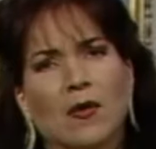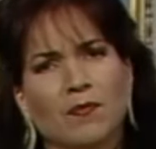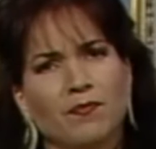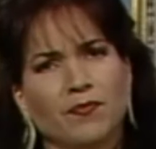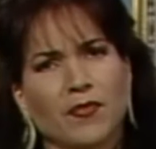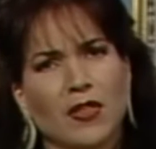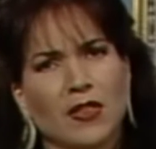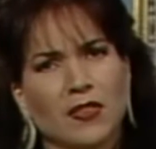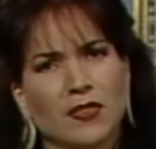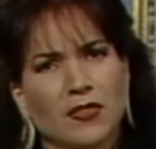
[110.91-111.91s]
Now,
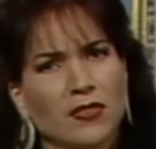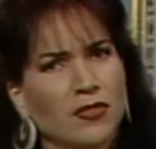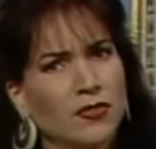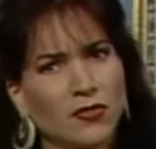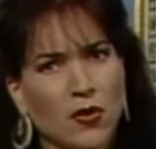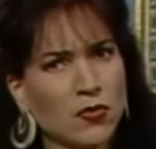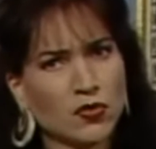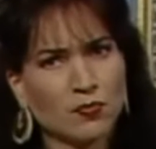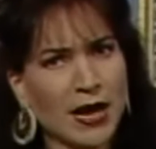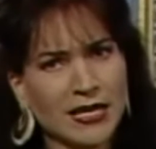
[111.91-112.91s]

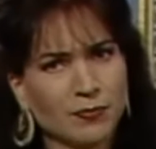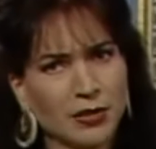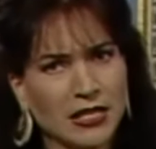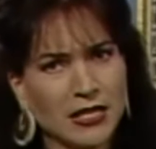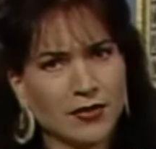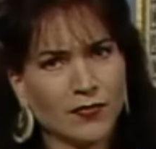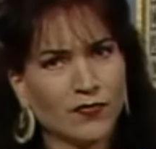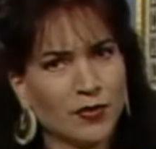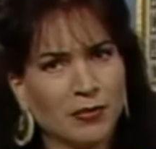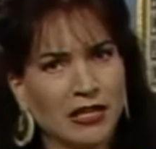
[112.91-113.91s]
those might be
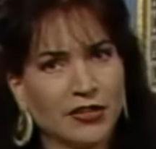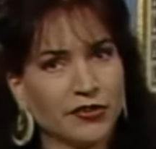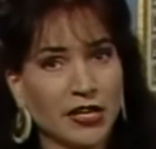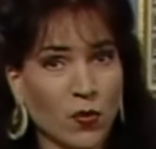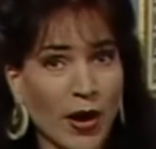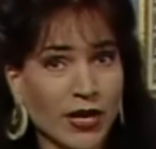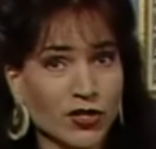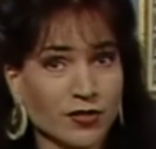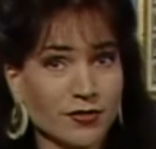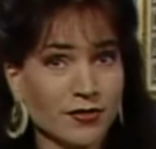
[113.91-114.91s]
familiar
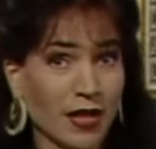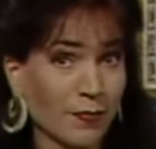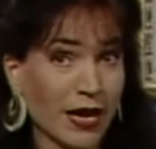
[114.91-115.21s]
equations.